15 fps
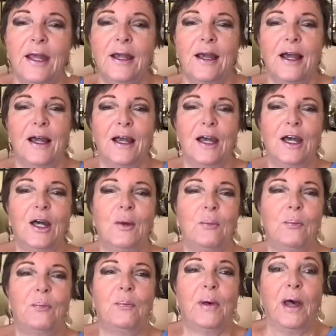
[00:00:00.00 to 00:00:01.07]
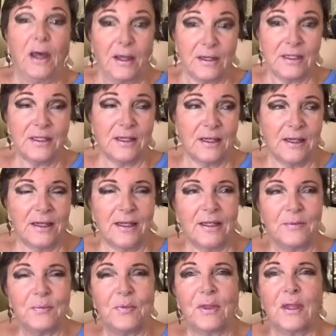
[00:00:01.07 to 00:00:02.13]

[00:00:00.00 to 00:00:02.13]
Uh, but um,